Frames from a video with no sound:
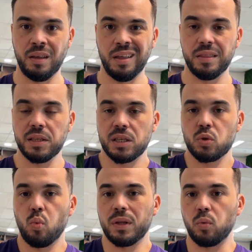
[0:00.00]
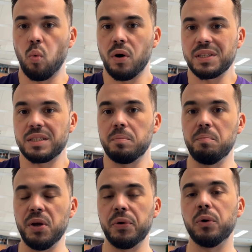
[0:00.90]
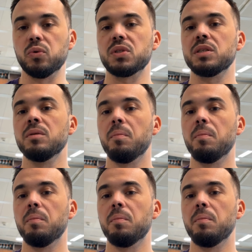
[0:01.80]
This is what was Miro's